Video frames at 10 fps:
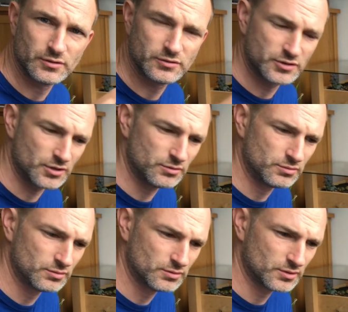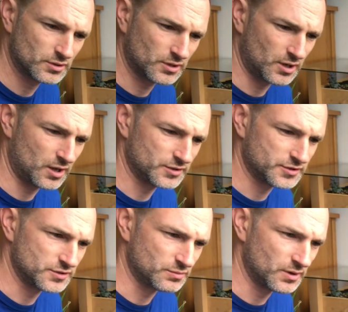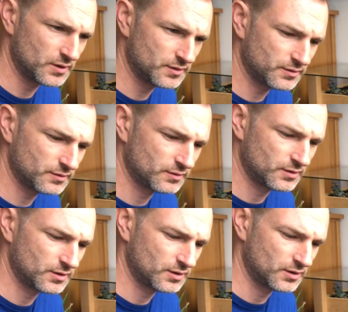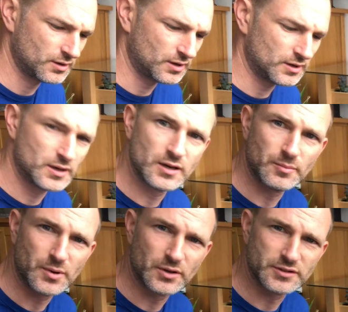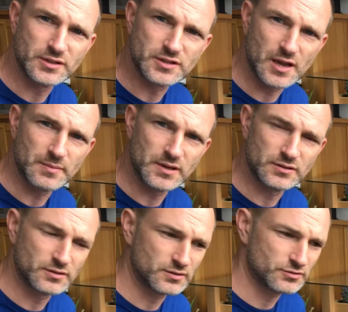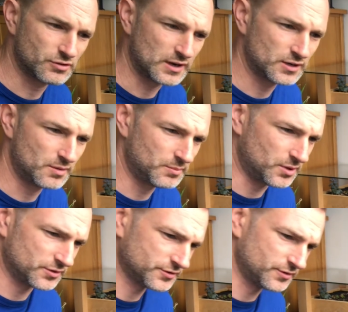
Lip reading: 2 glasses worth, and then I potted some in straight compost.